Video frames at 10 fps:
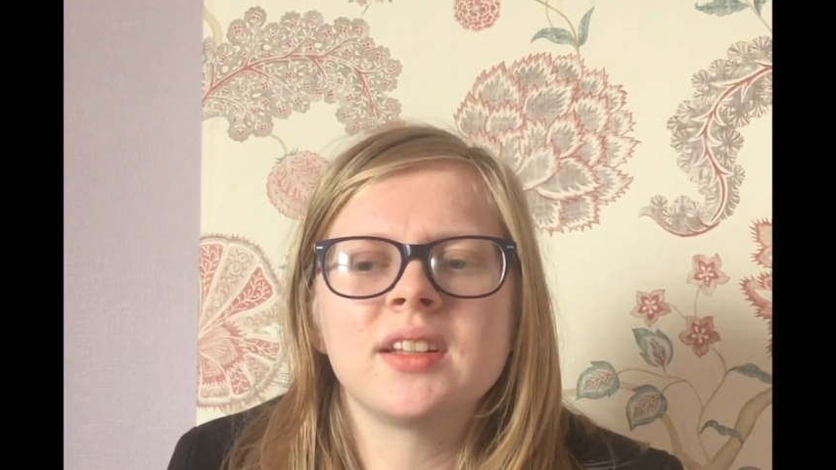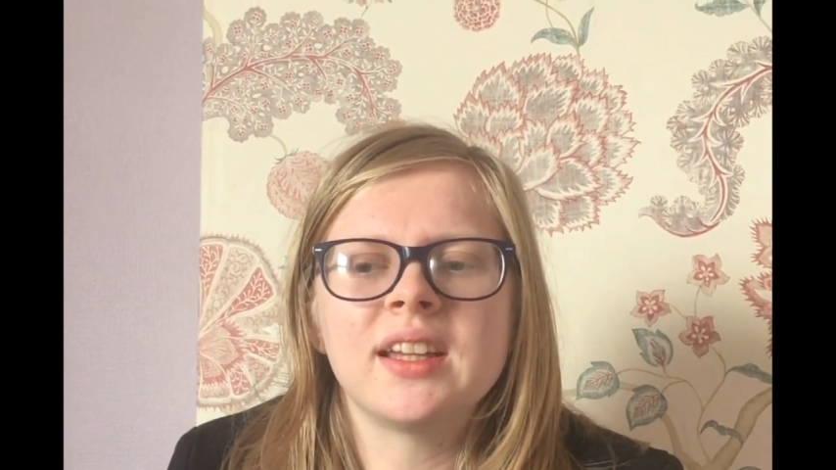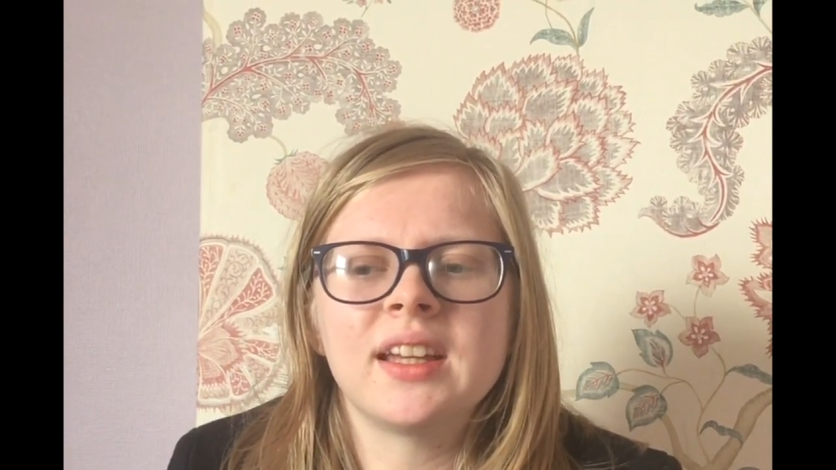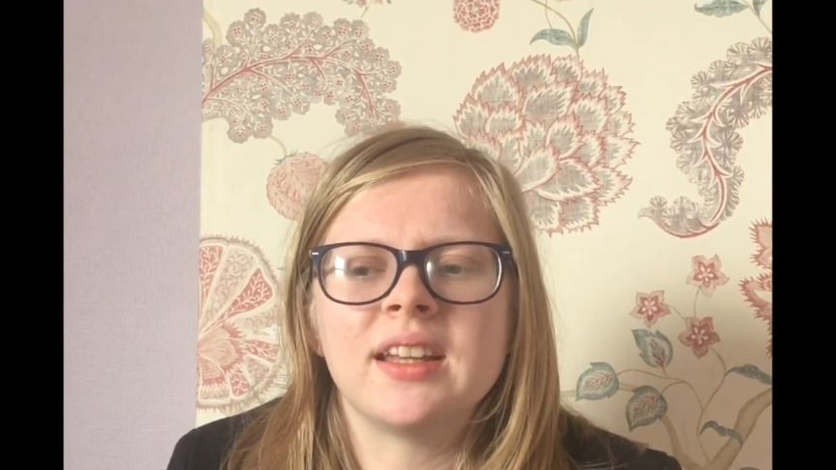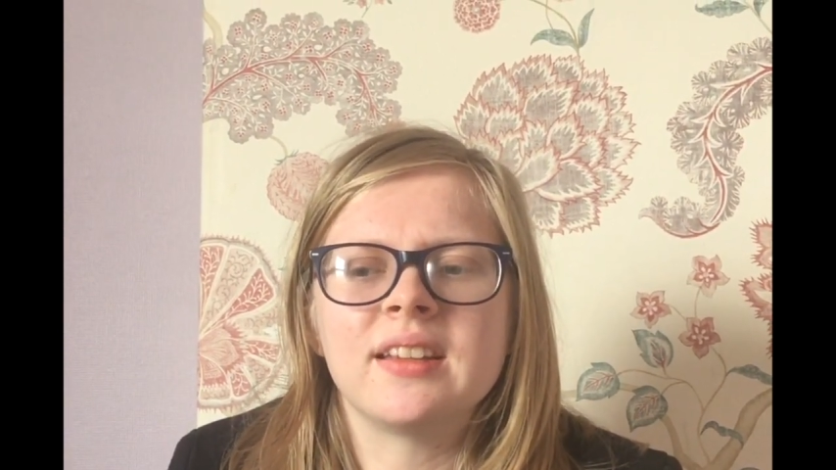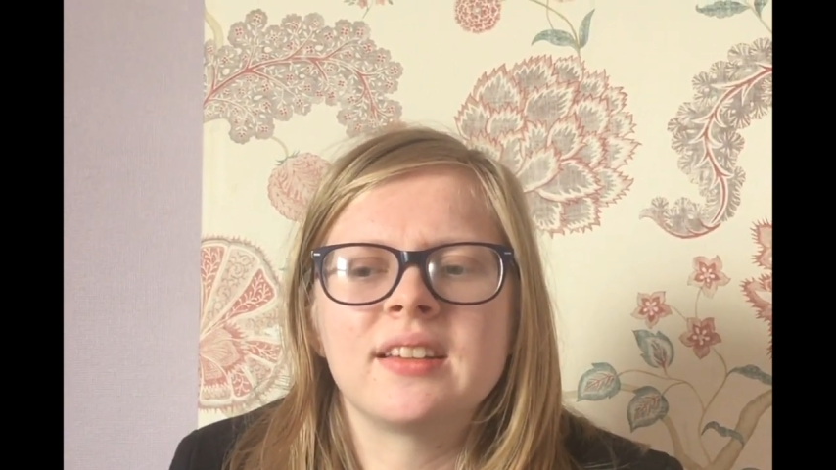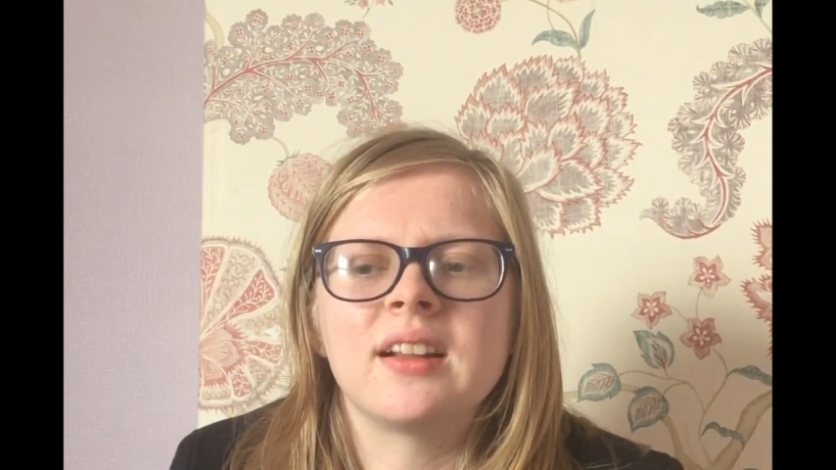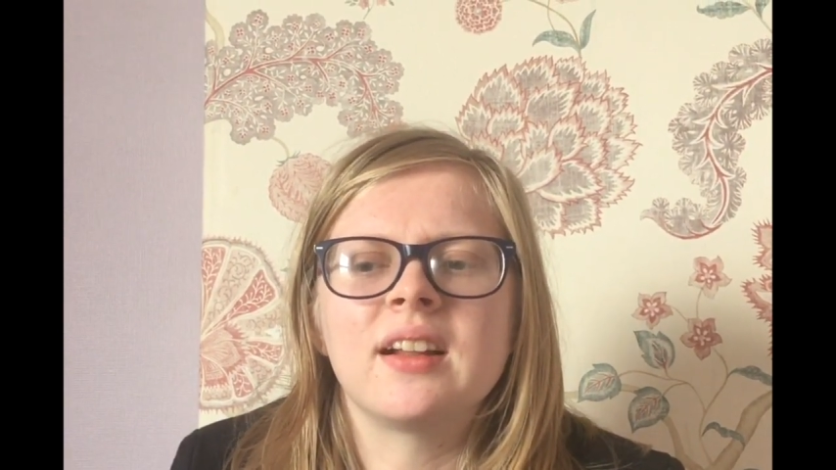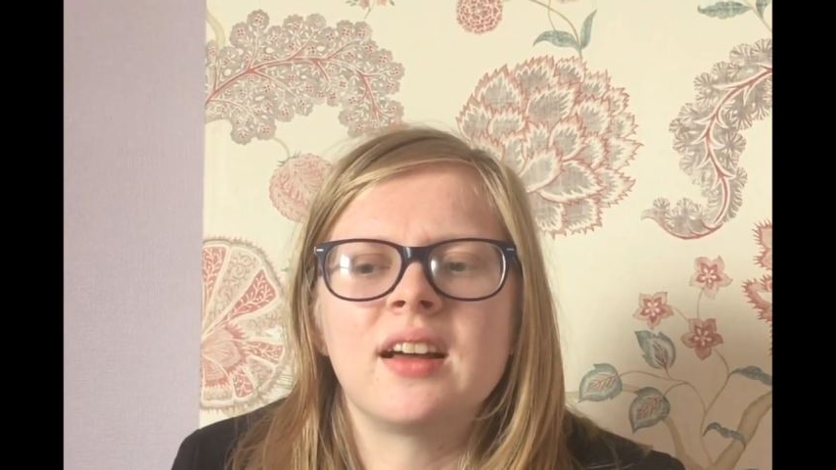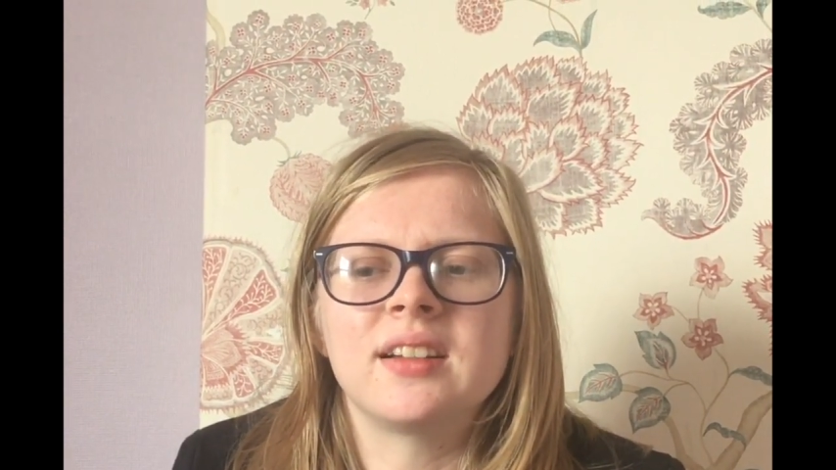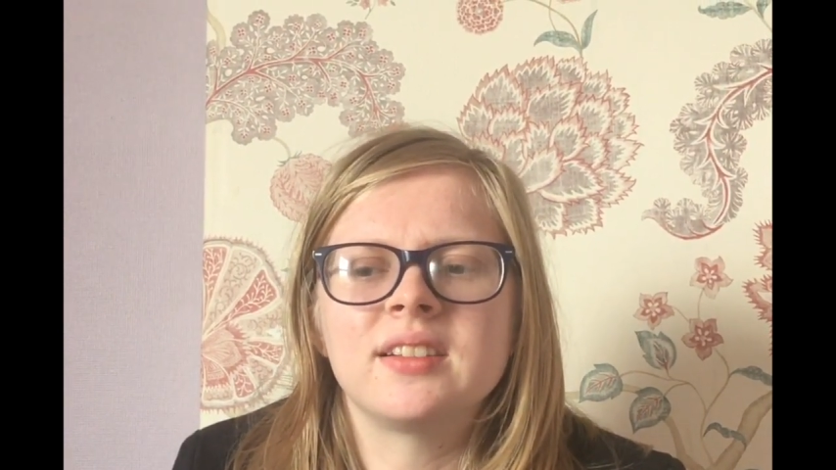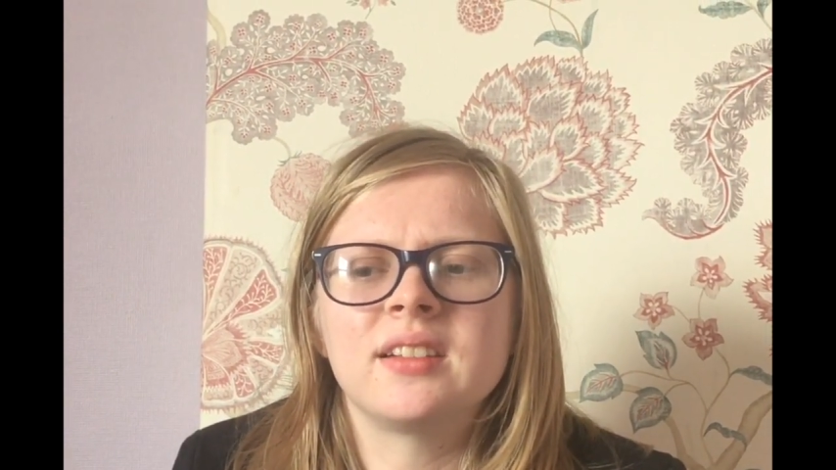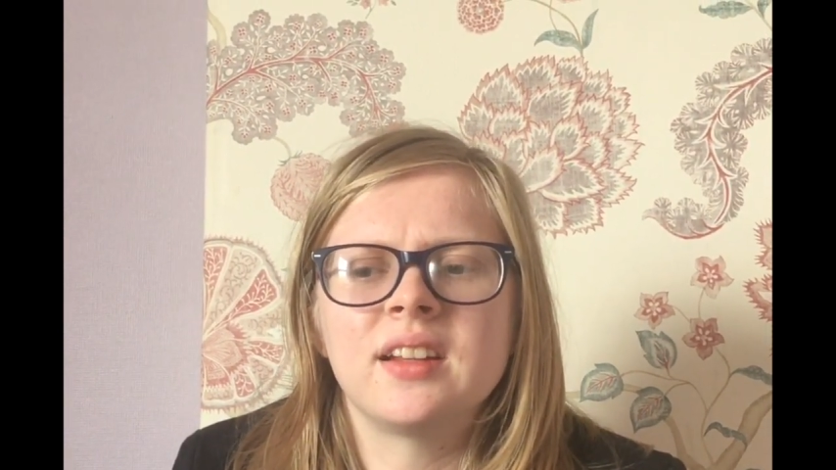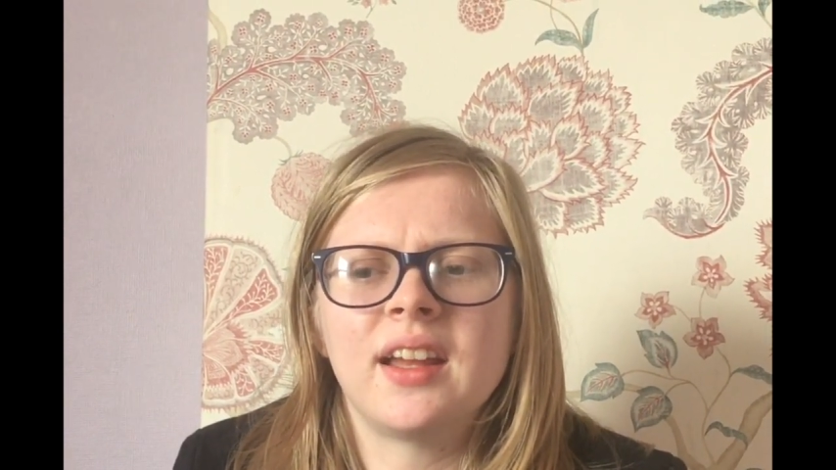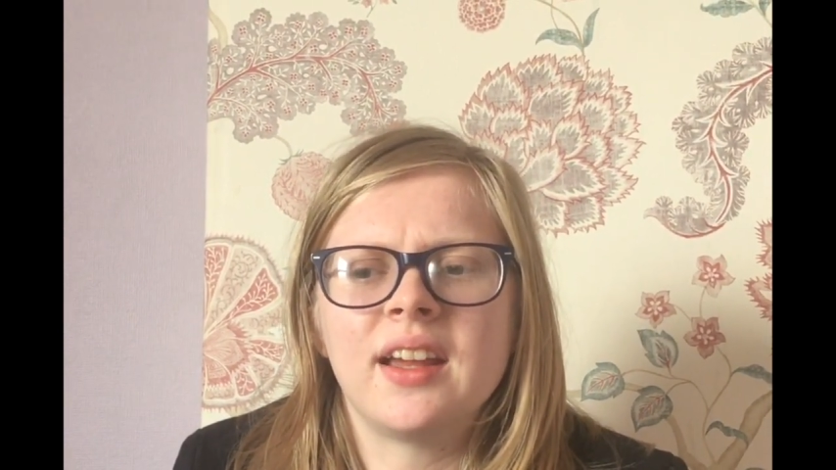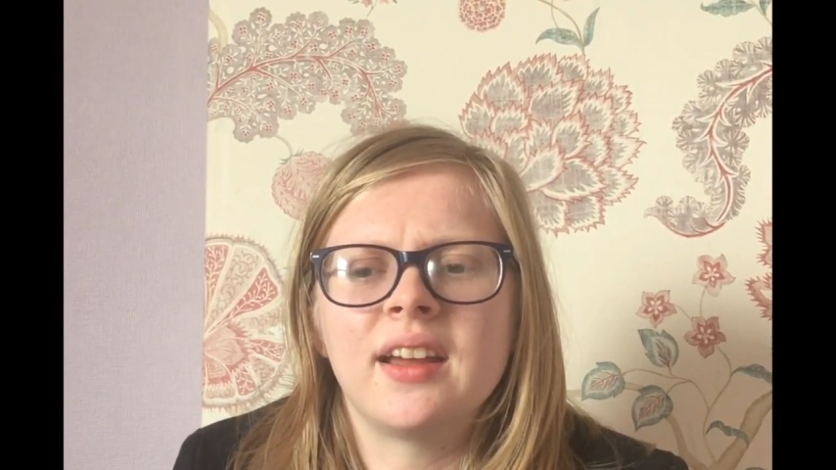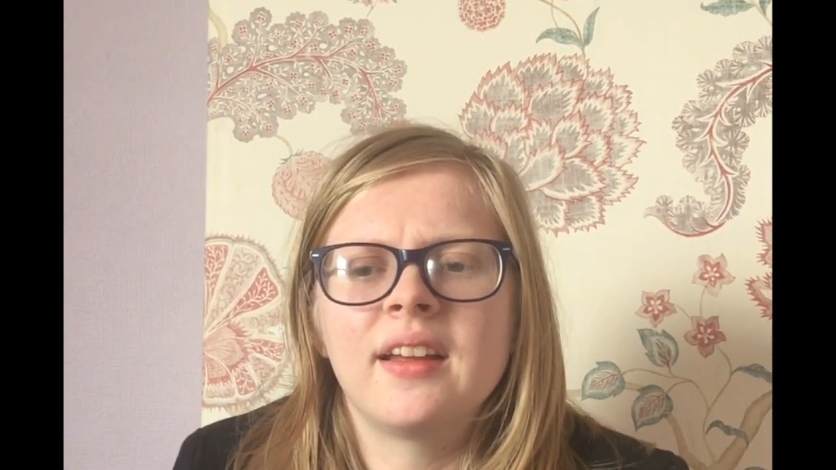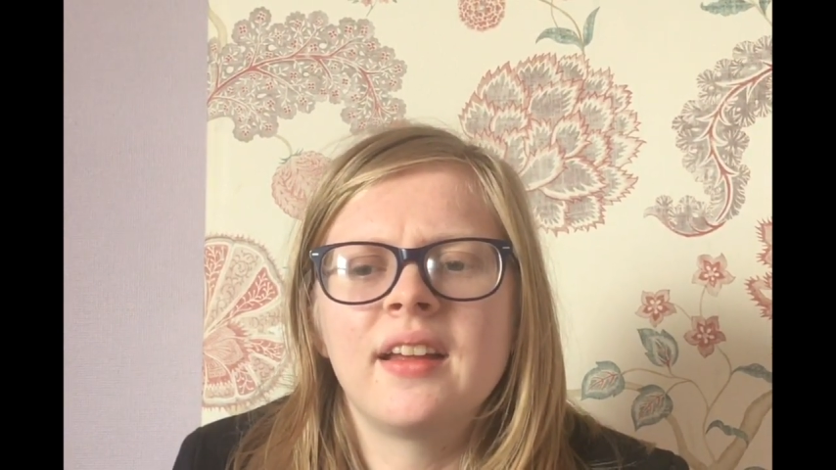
years last year,